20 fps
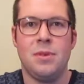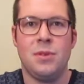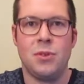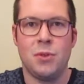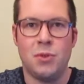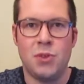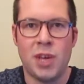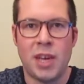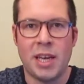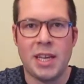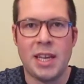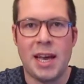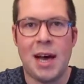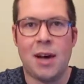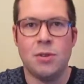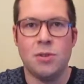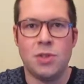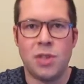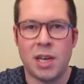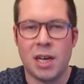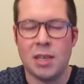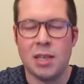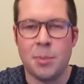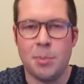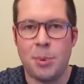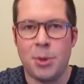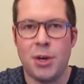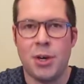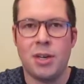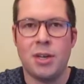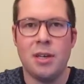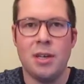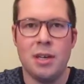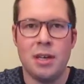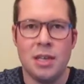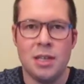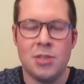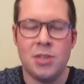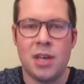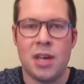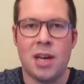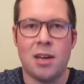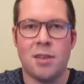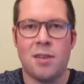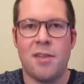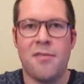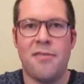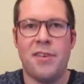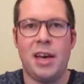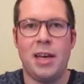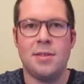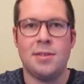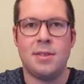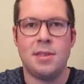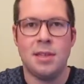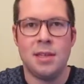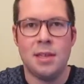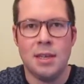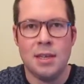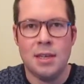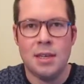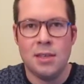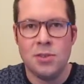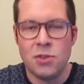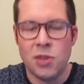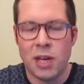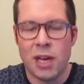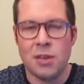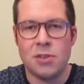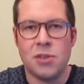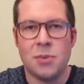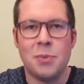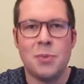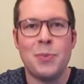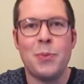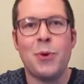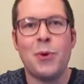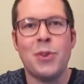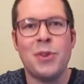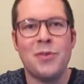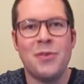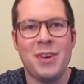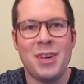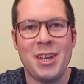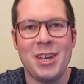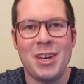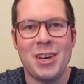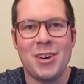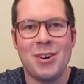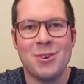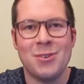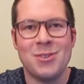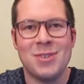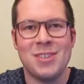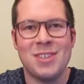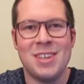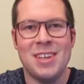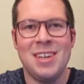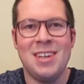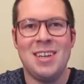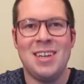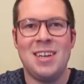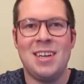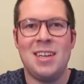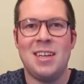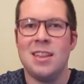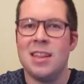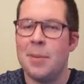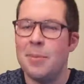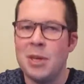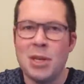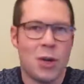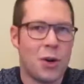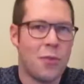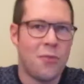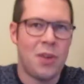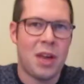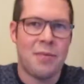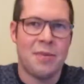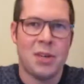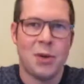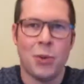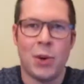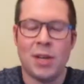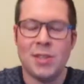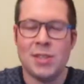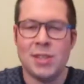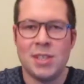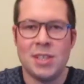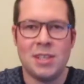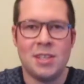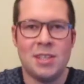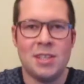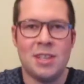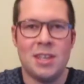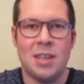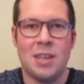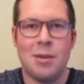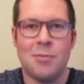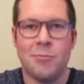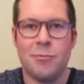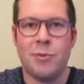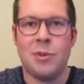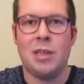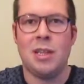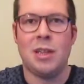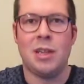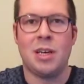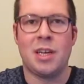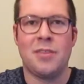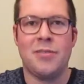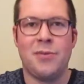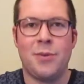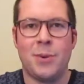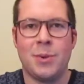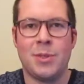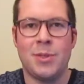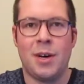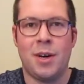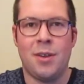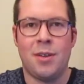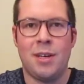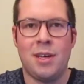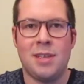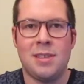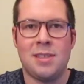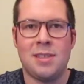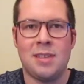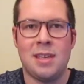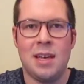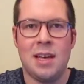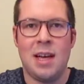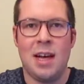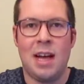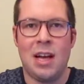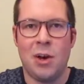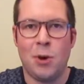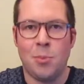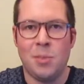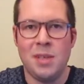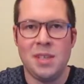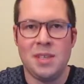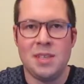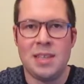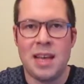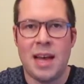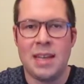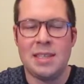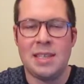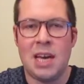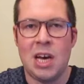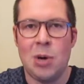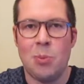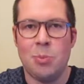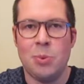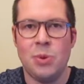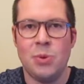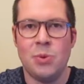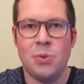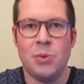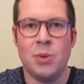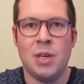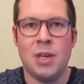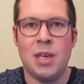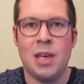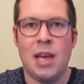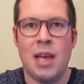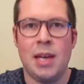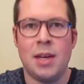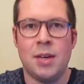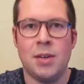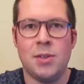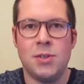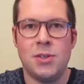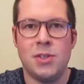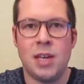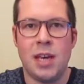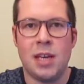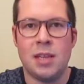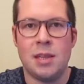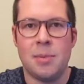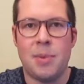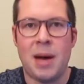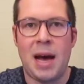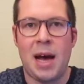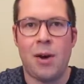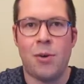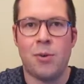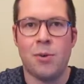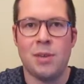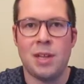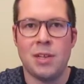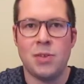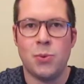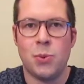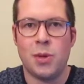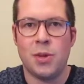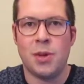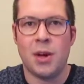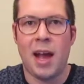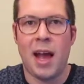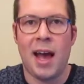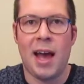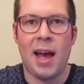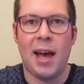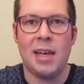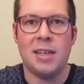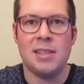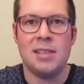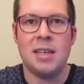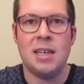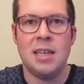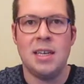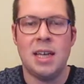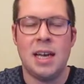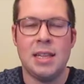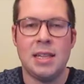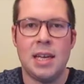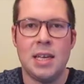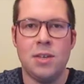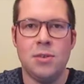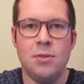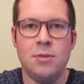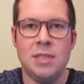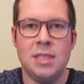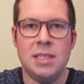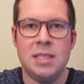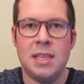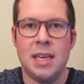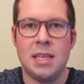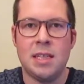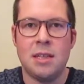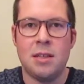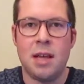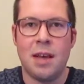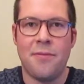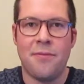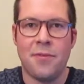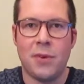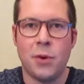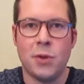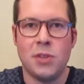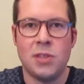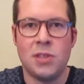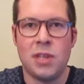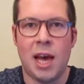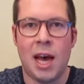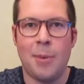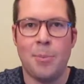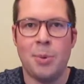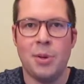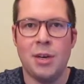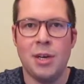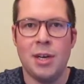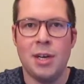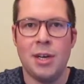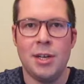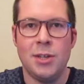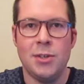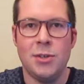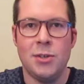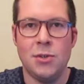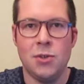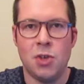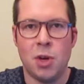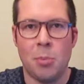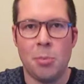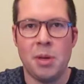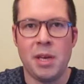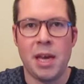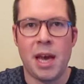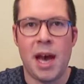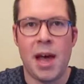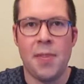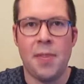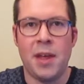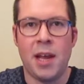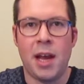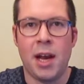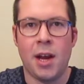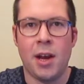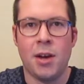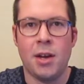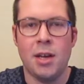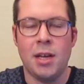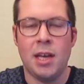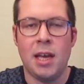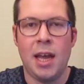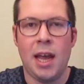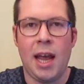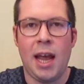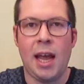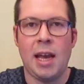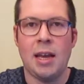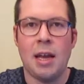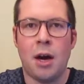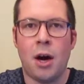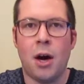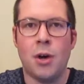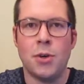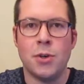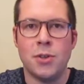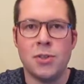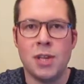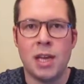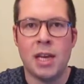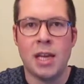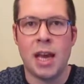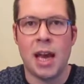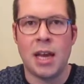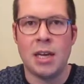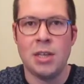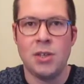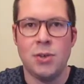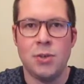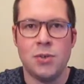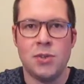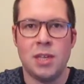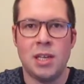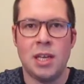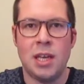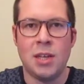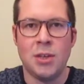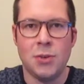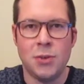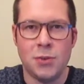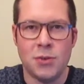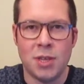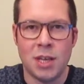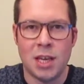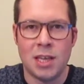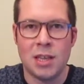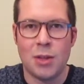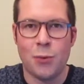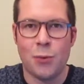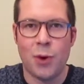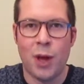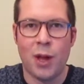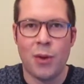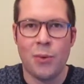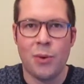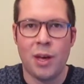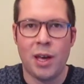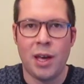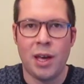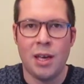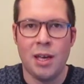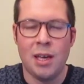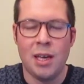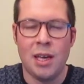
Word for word: So check it out. Check out the book. Check out the event. Check out some more of the videos. Let me know if you have any questions. I'm really looking forward to all this. I hope these stats help you and understand the power that Twitter has and that you need to take that first step to jumping on there and understanding how to use it and using it the right way